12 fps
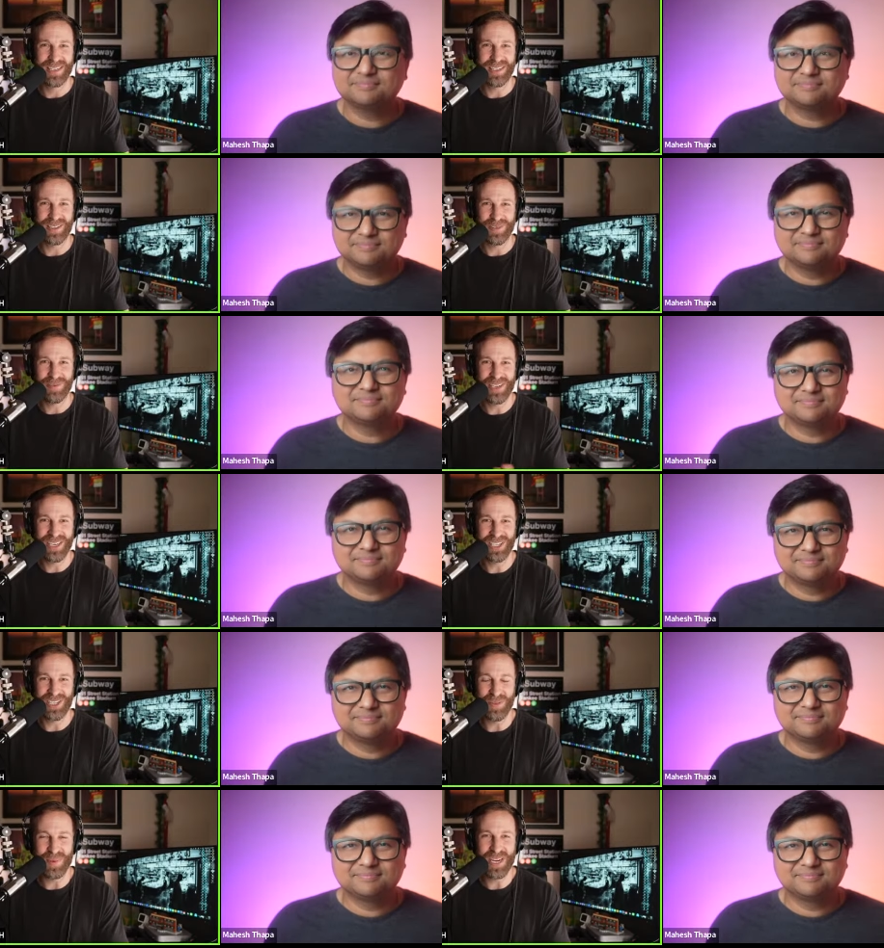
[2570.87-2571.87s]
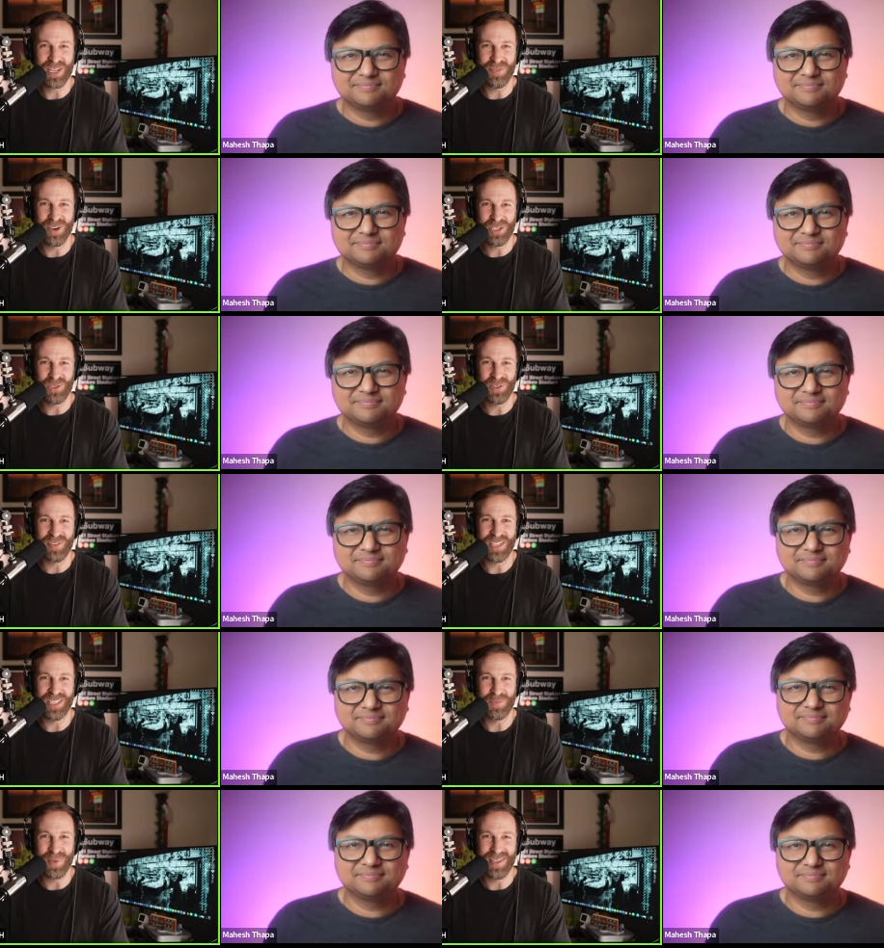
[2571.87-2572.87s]
Speaker 1: Another rendition of the B&H virtual
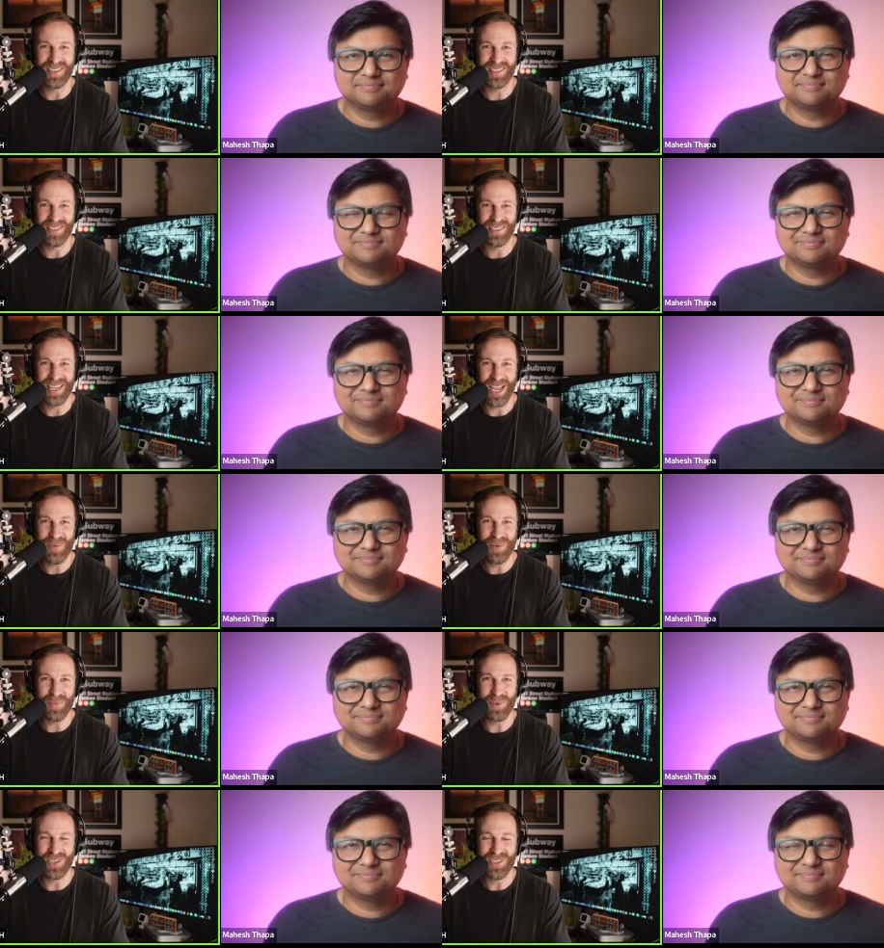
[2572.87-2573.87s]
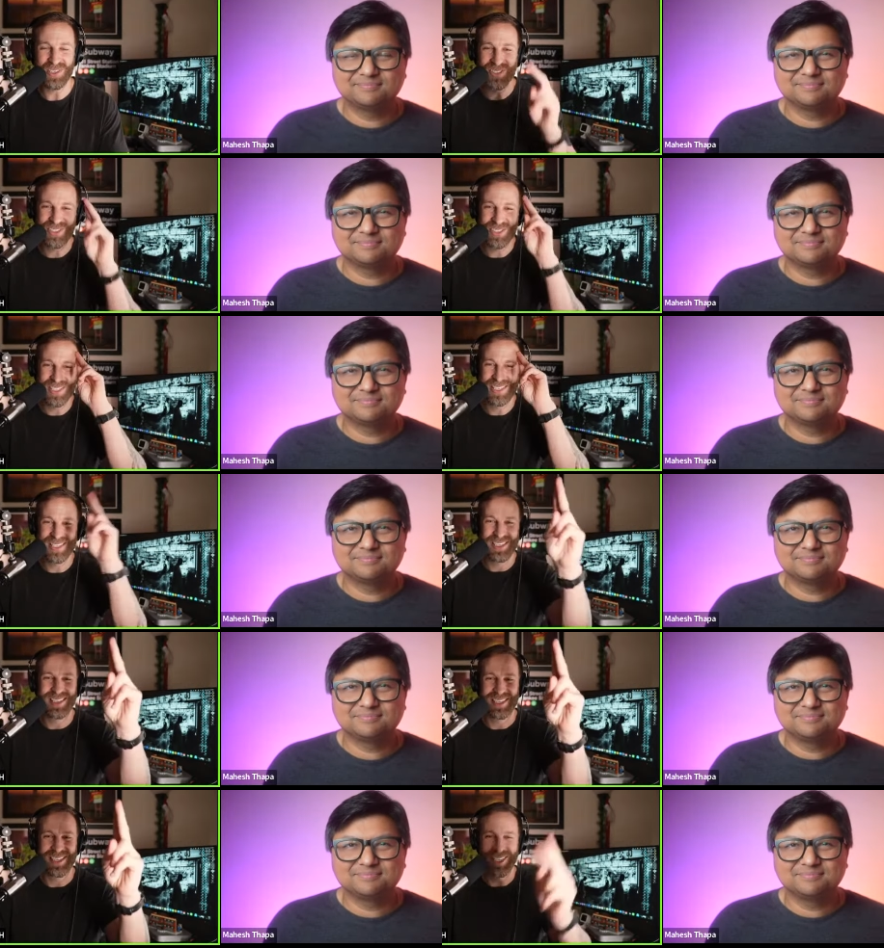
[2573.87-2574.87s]
event space. Now in the books.
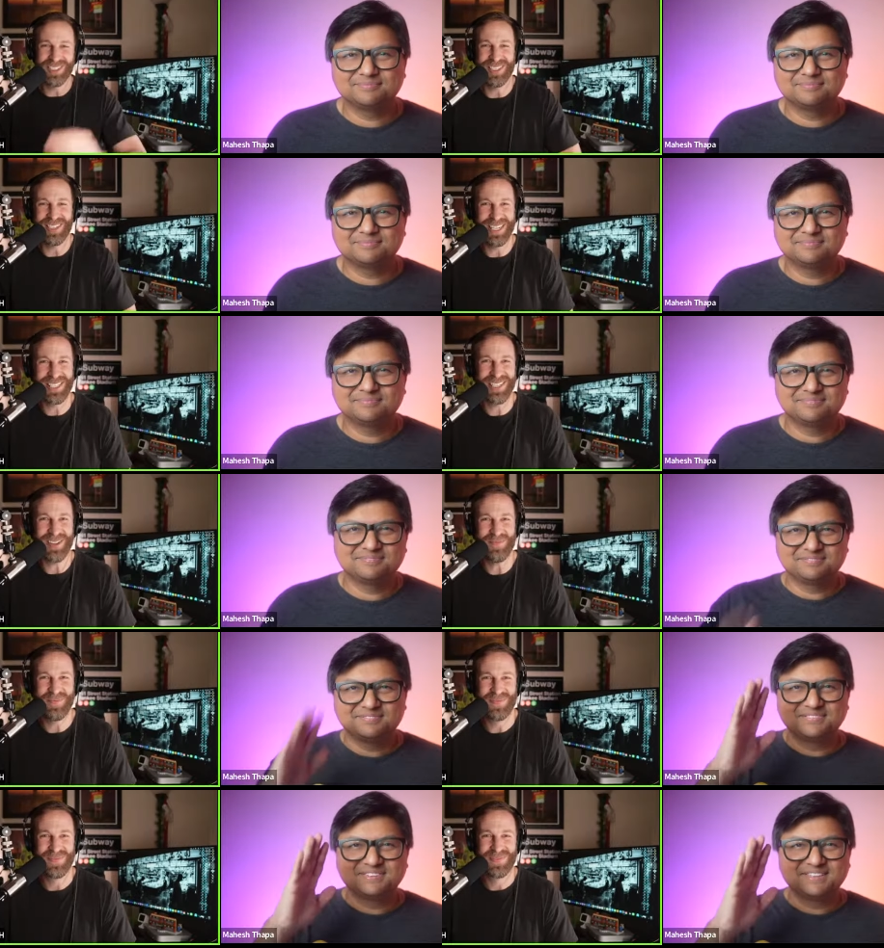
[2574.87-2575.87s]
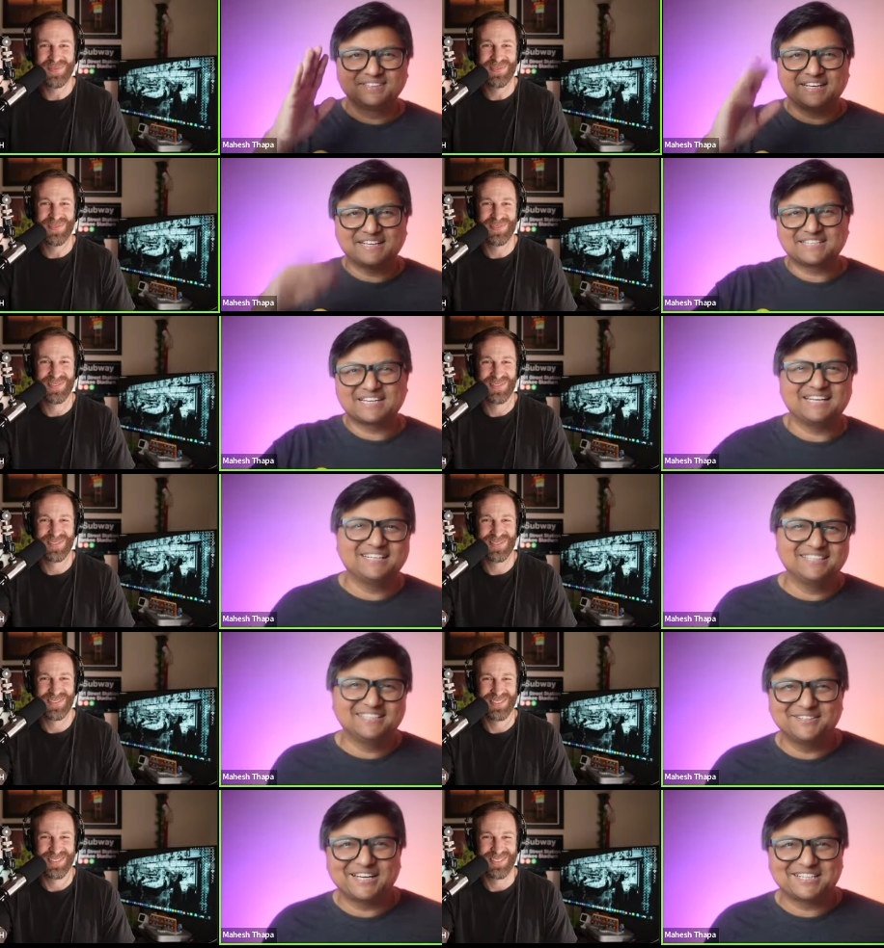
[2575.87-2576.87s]
Catch you on next time.
Speaker 2: Thanks, guy.
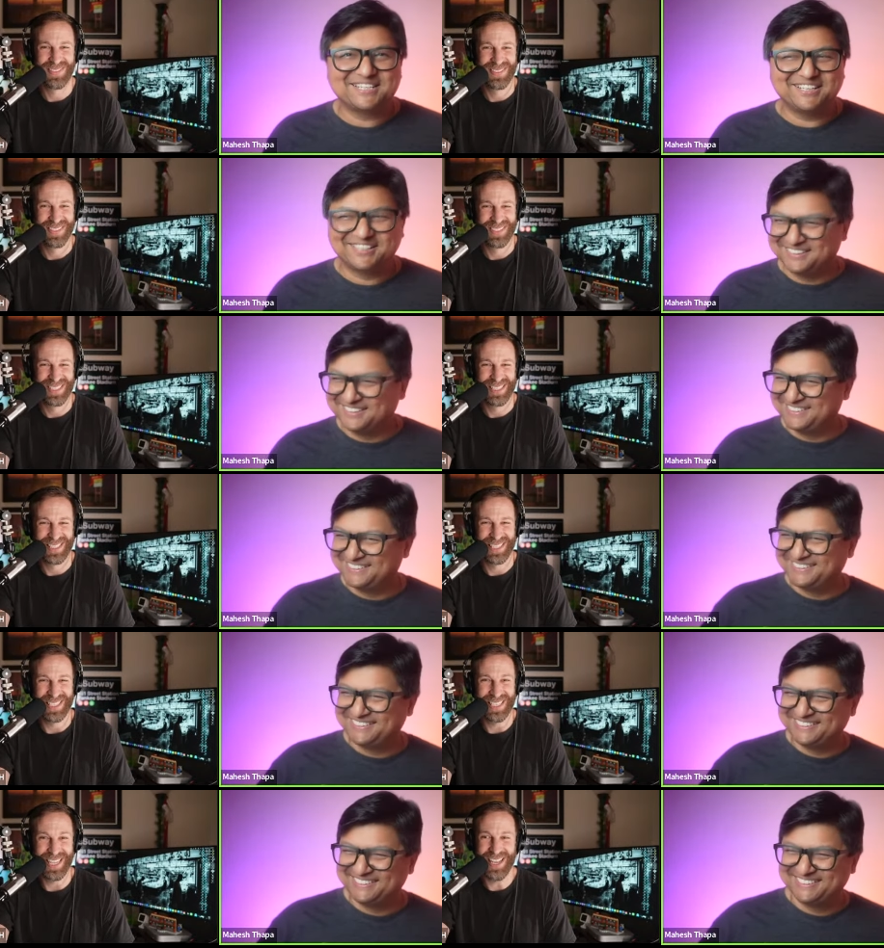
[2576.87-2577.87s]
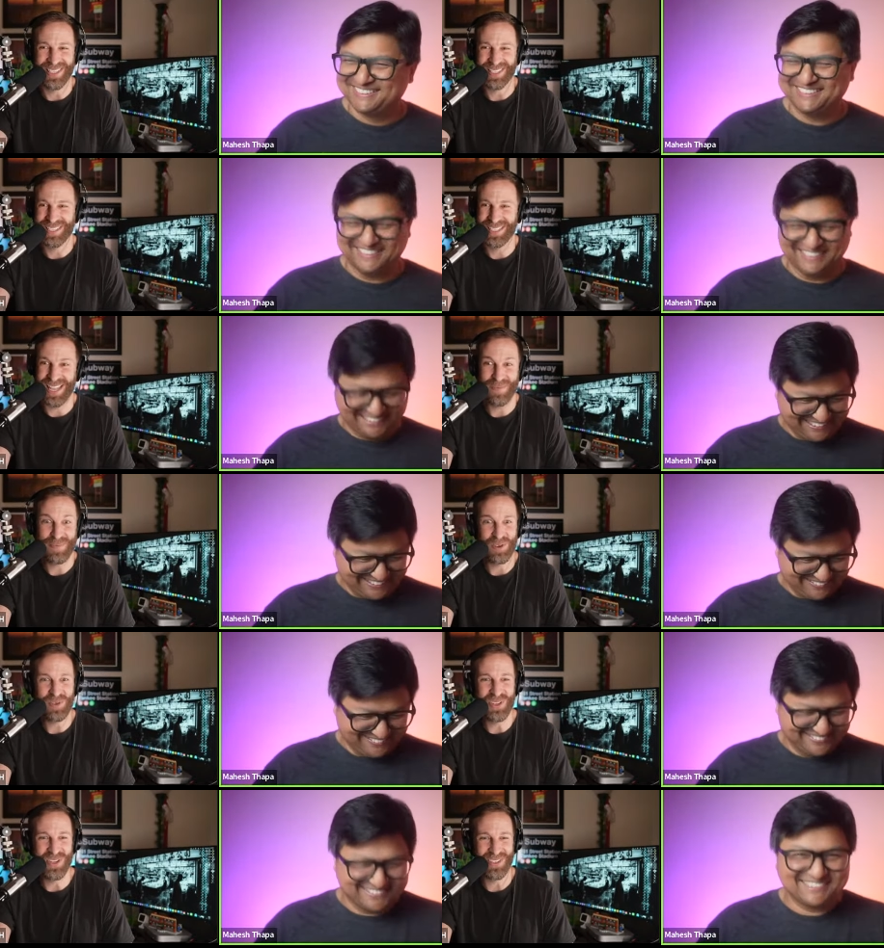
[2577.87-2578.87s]
See you next year.
Speaker 1: Yes. Happy
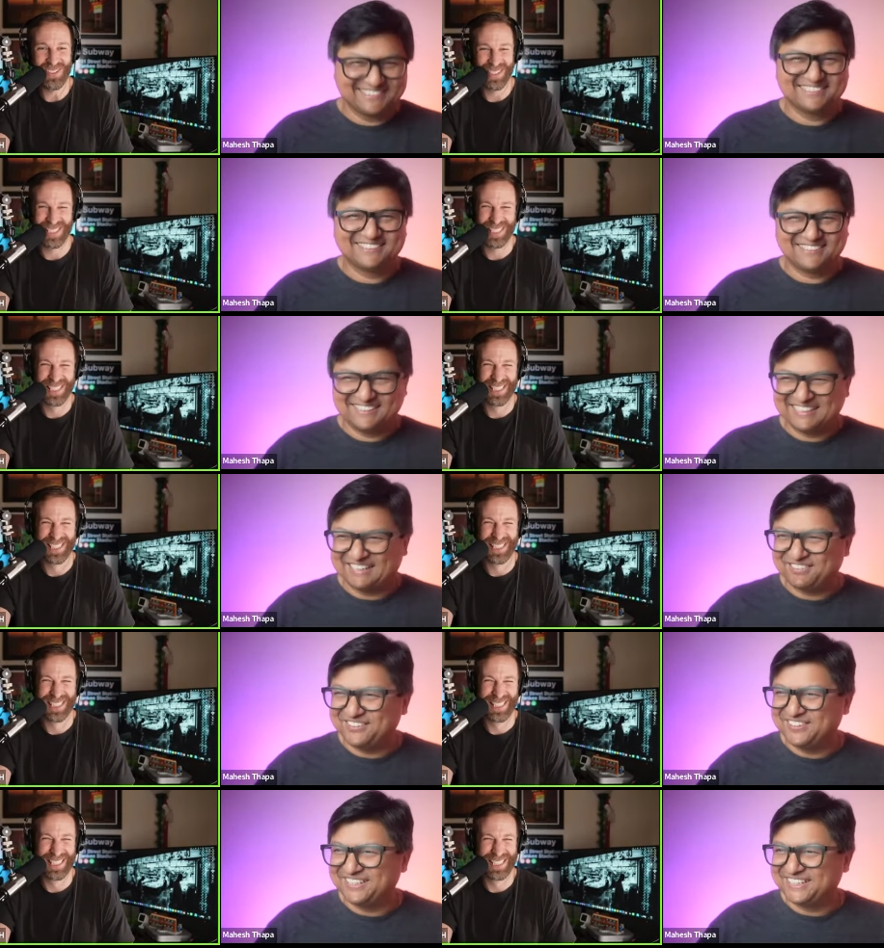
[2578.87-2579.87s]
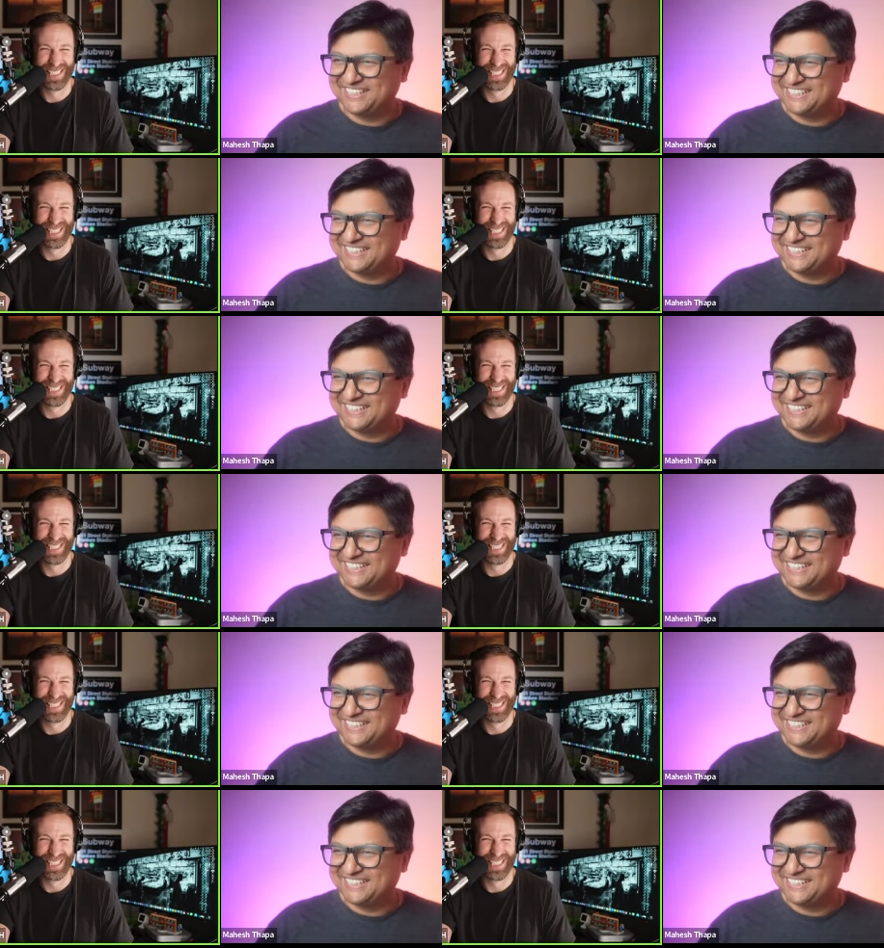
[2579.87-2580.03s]
New Year.
Speaker 2: Happy New Year.